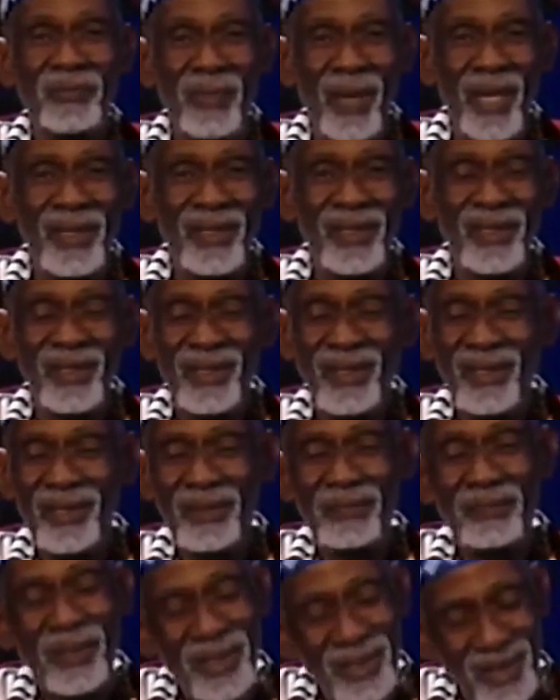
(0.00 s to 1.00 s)
of many,
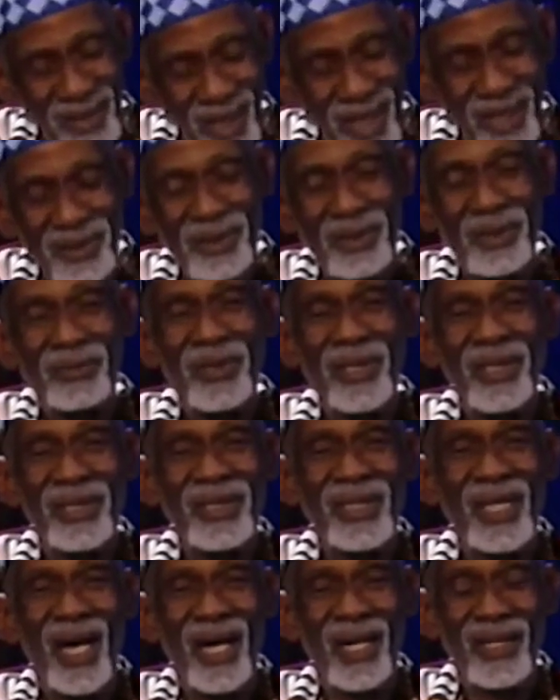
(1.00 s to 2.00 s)
but not to
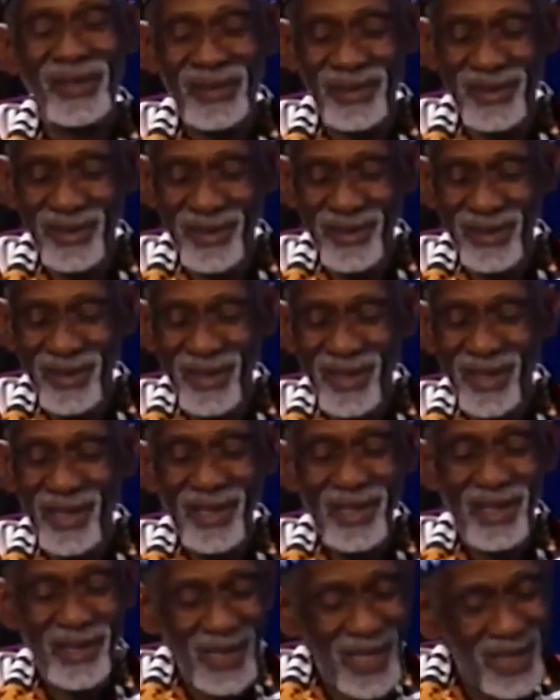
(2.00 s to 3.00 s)
criticize.
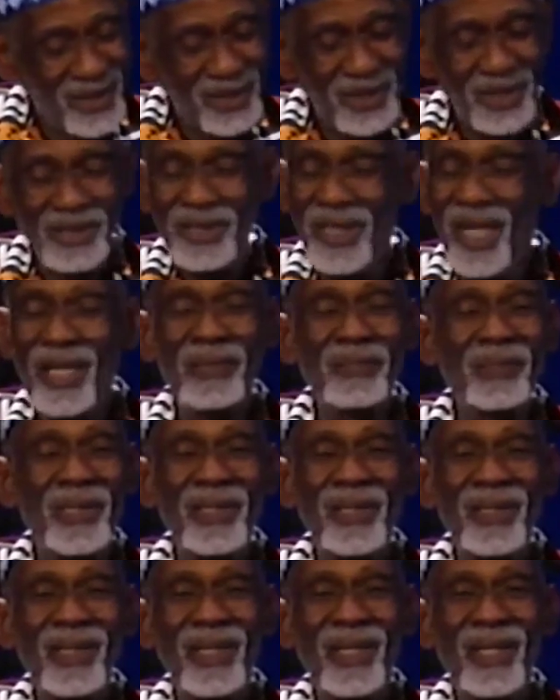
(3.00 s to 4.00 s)
Ladies and
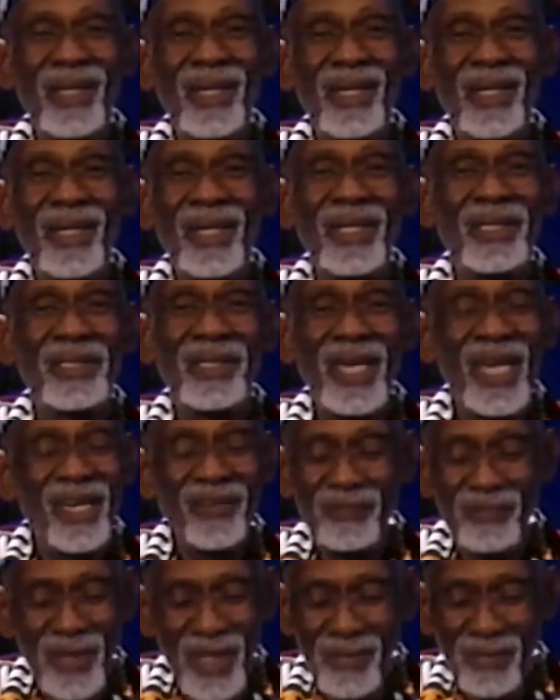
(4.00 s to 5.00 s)
gentlemen, it
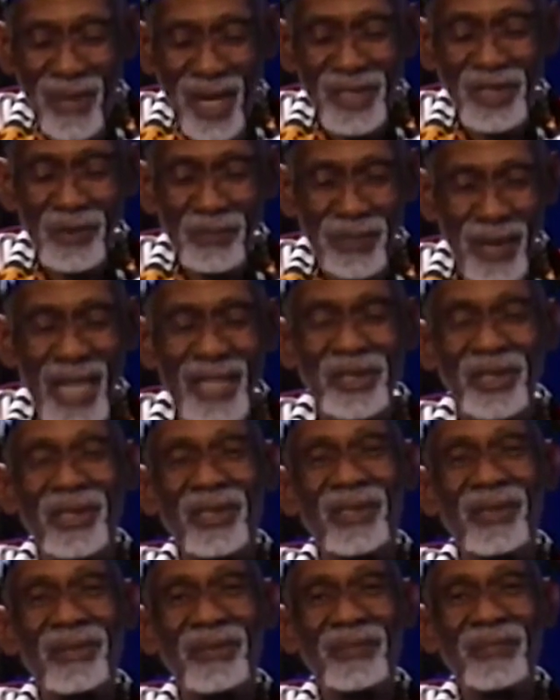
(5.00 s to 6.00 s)
gave me much
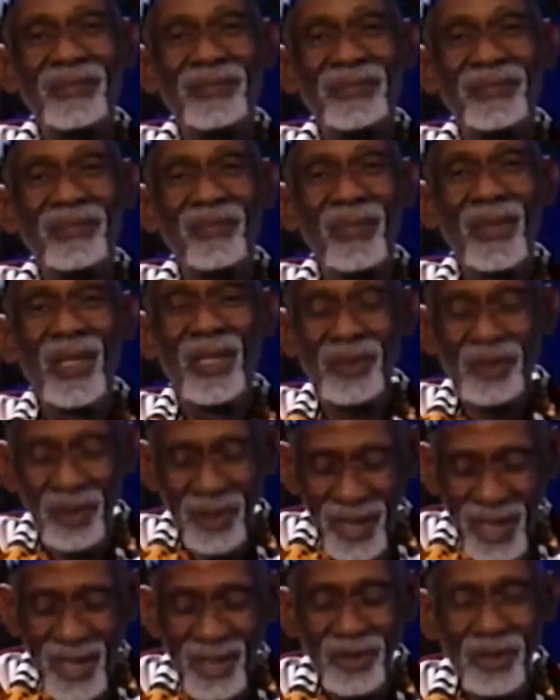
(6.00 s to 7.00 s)
pleasure to
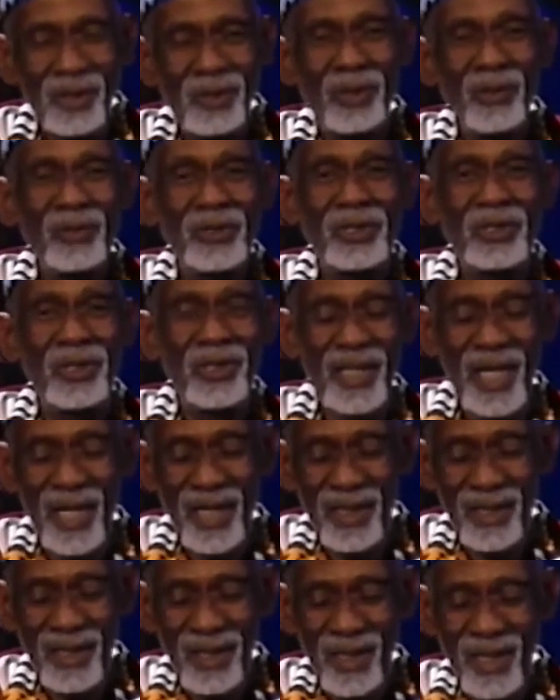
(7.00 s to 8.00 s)
introduce
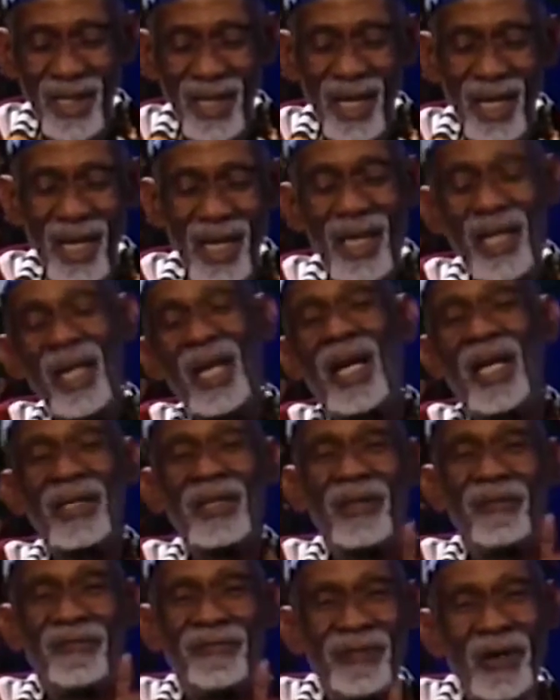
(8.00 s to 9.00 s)
today
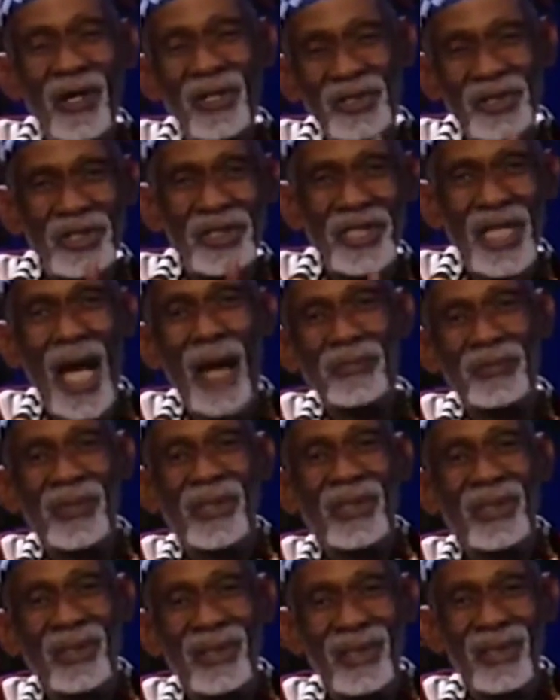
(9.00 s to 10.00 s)
the first
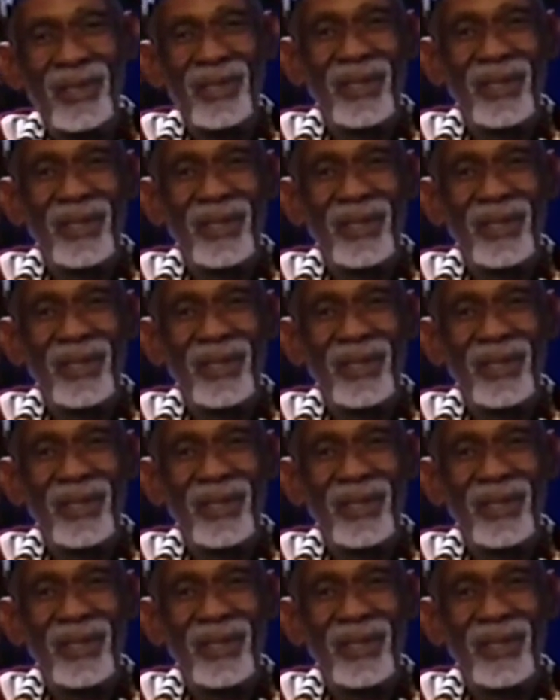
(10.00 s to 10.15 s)
chapter